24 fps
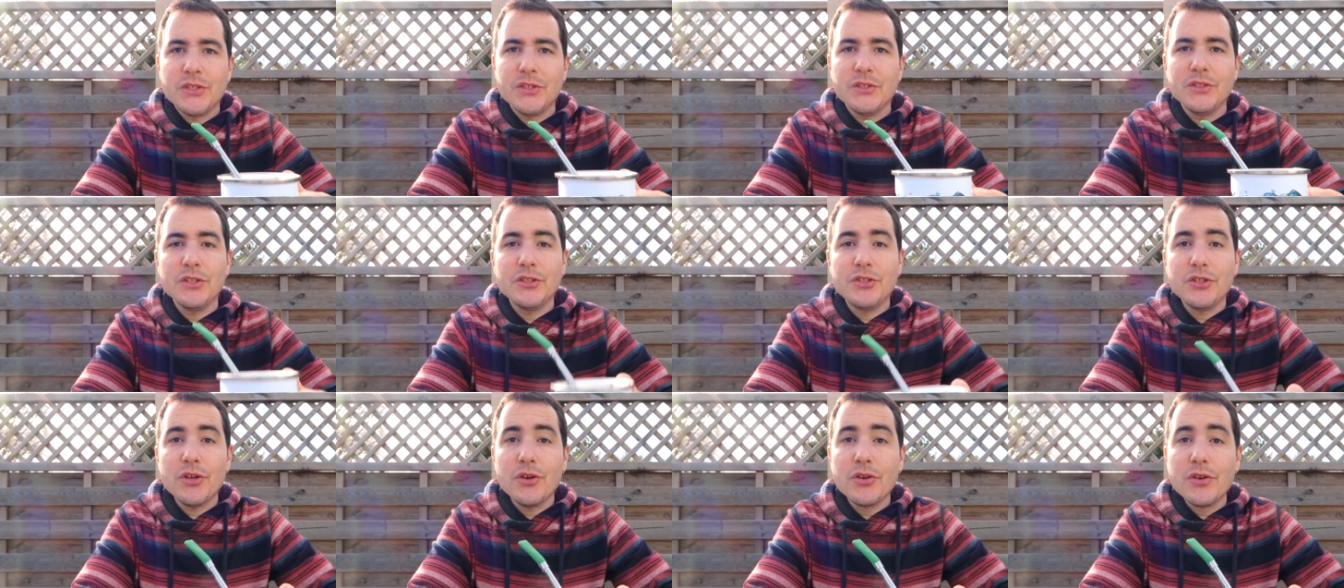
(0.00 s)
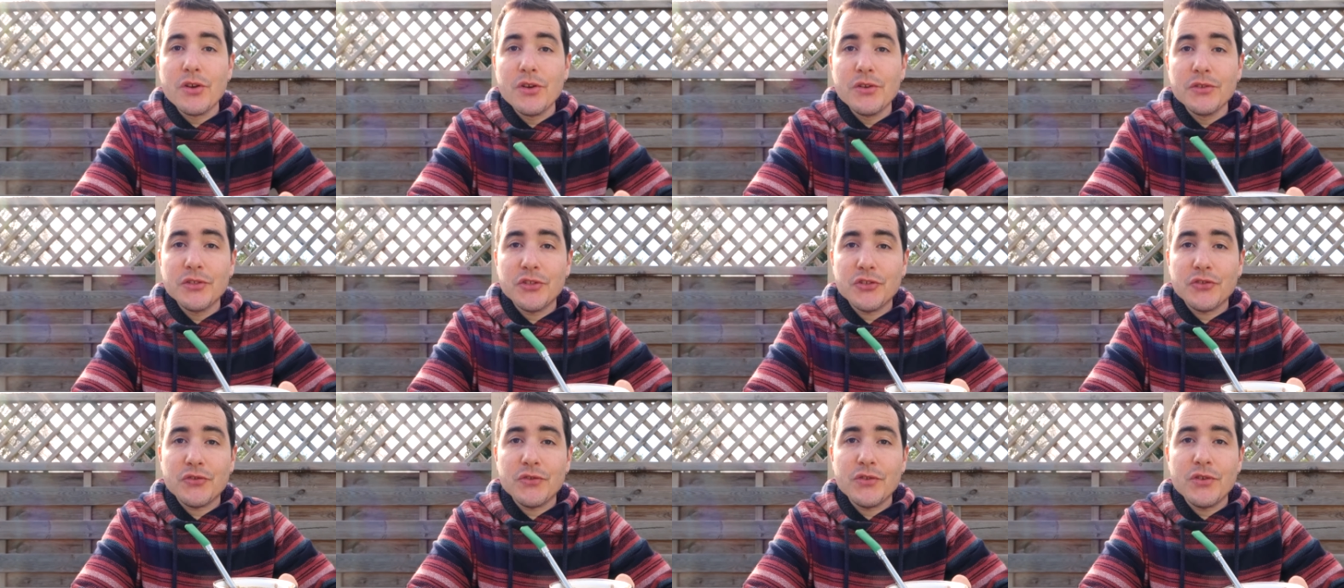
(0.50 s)
So the
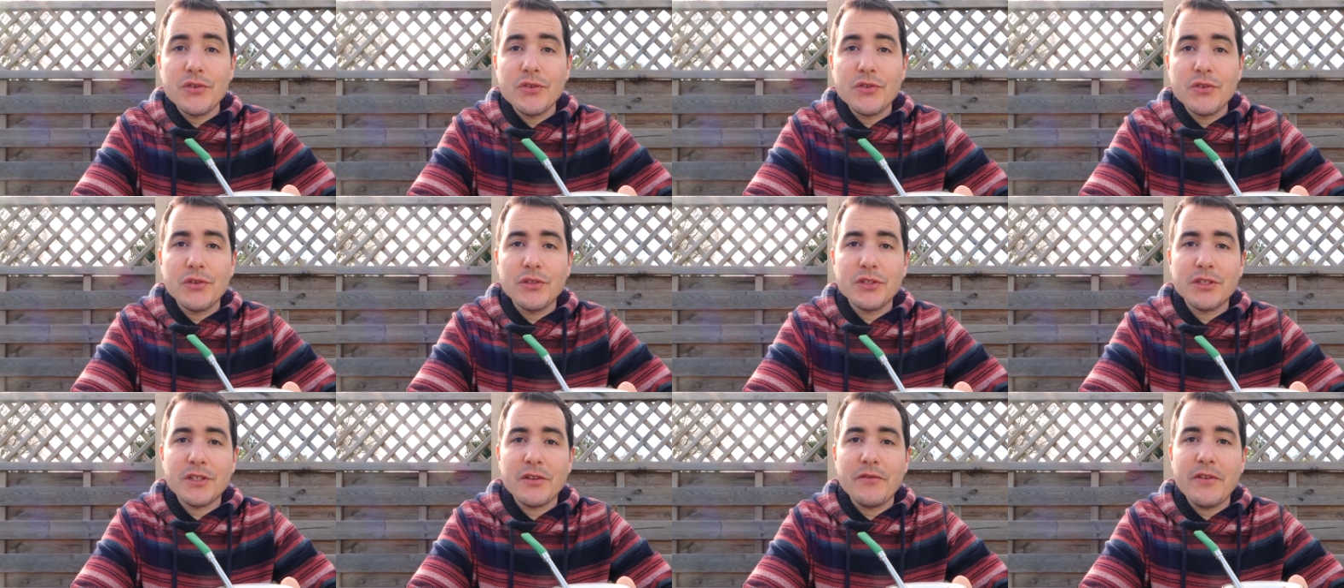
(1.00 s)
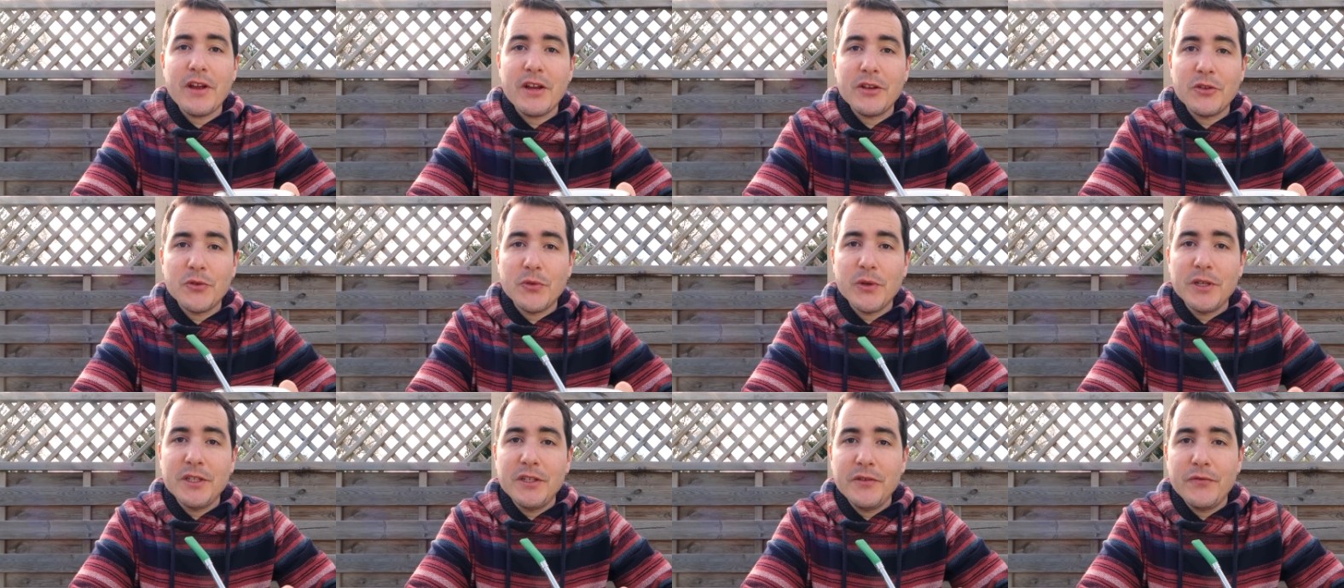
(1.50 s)
Jogo straw cost
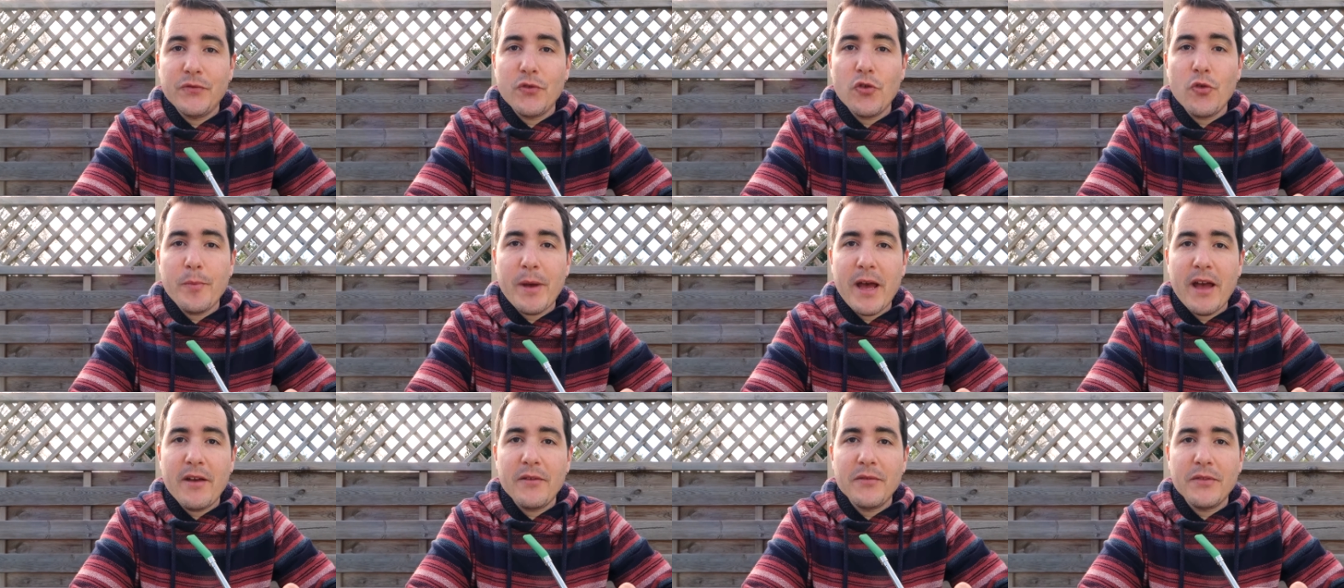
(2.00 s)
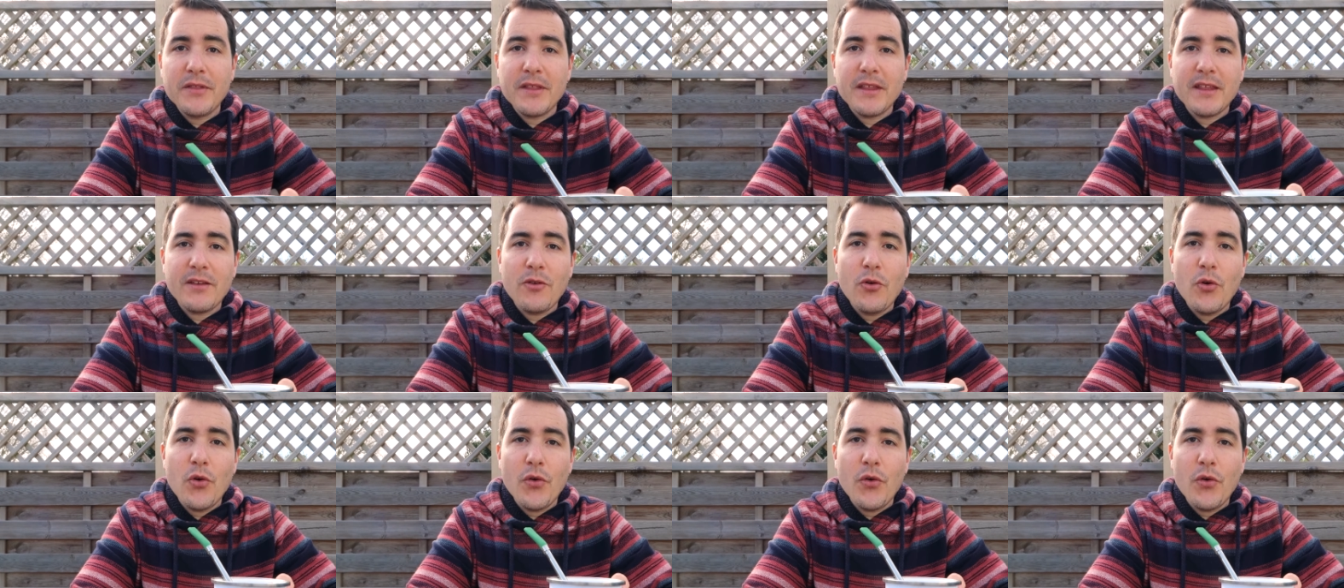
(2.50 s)
around 24 pounds